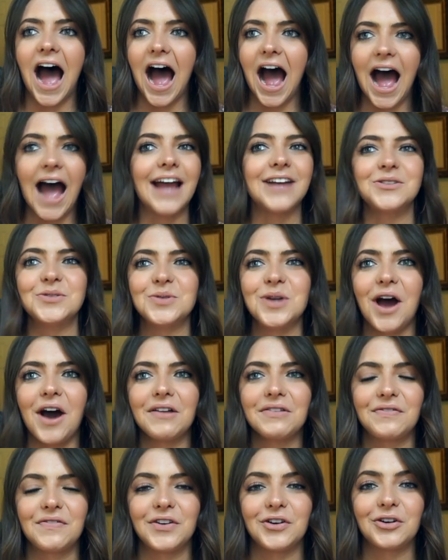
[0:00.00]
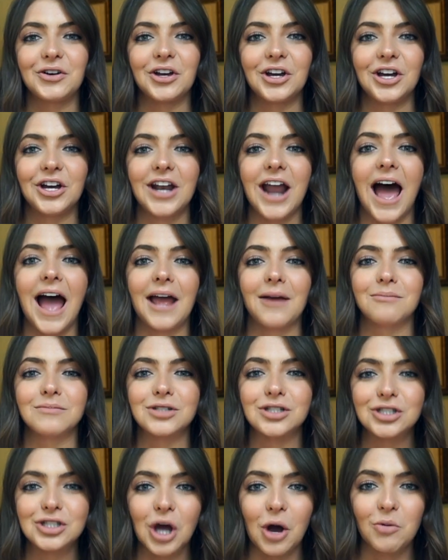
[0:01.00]
I do not feel good. I am
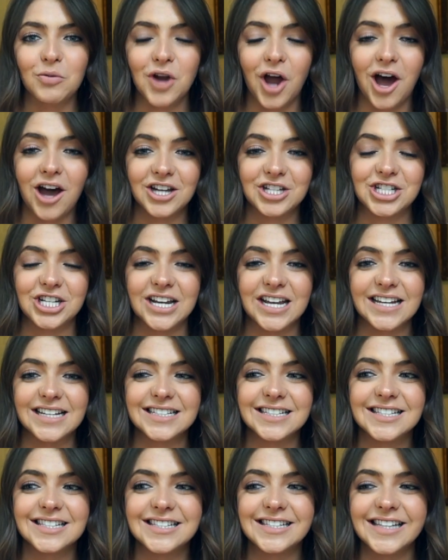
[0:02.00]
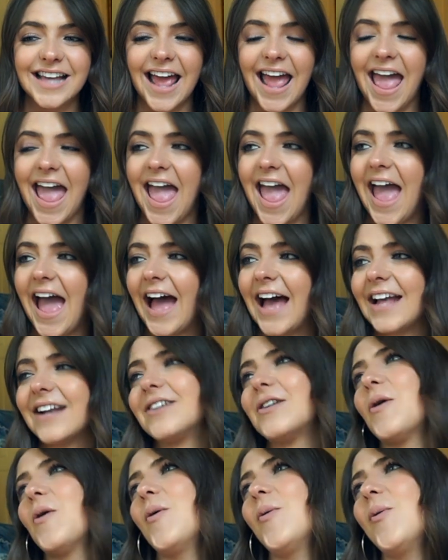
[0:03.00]
so nauseous,
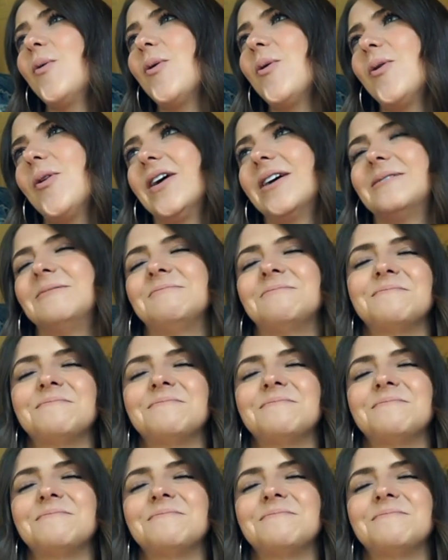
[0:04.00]
and ooh.